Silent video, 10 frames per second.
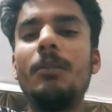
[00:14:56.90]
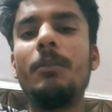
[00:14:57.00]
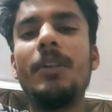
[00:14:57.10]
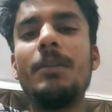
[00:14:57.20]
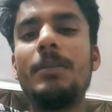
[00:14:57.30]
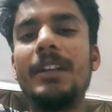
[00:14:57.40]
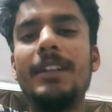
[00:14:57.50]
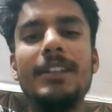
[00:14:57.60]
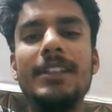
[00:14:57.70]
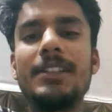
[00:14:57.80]
by
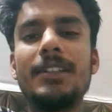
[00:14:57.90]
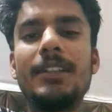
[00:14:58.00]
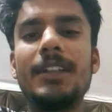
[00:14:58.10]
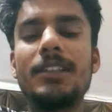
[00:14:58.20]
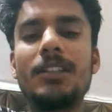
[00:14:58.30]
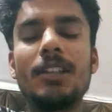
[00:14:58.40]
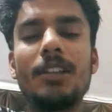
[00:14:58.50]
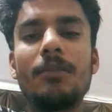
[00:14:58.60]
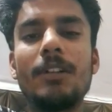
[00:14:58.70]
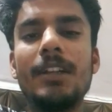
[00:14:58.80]
penetration
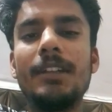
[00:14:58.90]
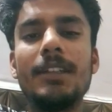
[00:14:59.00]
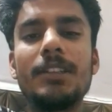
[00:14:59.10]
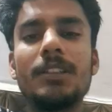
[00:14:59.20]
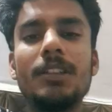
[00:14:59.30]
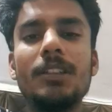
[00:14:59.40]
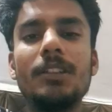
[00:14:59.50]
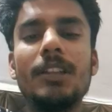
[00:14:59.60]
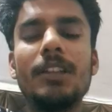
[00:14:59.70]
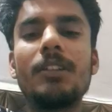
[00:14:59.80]
testing, by testing
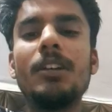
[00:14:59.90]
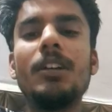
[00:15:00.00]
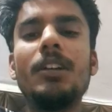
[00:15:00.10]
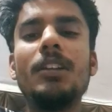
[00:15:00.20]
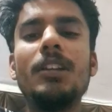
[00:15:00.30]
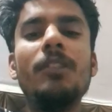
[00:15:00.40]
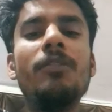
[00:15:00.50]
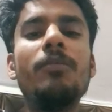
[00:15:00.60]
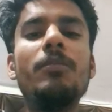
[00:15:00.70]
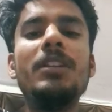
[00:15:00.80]
like
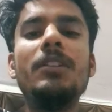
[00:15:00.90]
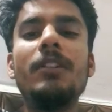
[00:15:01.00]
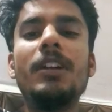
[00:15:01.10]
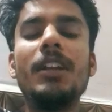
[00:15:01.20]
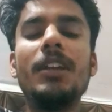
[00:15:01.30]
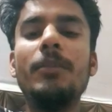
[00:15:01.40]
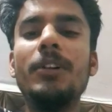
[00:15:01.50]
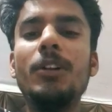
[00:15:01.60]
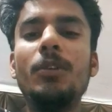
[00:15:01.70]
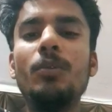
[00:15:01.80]
if we were
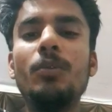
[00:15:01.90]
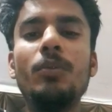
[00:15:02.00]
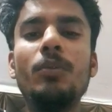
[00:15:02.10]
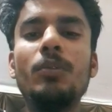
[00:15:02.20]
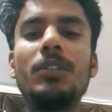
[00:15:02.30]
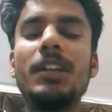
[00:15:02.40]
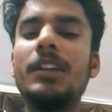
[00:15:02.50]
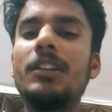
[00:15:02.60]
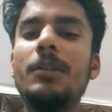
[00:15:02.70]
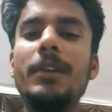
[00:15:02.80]
able to
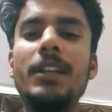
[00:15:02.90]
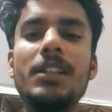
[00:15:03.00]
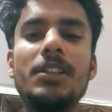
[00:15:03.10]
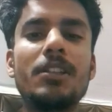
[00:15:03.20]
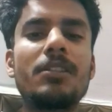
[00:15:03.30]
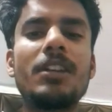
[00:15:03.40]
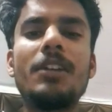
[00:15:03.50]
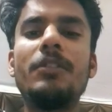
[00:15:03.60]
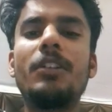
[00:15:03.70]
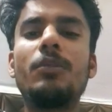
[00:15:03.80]
send the malicious
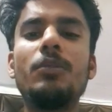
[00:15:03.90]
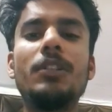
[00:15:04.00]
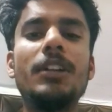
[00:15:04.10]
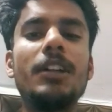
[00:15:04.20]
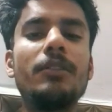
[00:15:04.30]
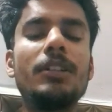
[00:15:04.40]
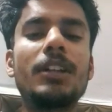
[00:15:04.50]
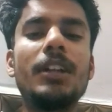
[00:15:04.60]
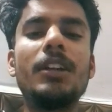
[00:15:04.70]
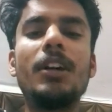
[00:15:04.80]
traffic to the network
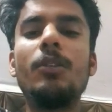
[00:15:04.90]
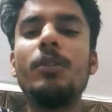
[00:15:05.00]
and how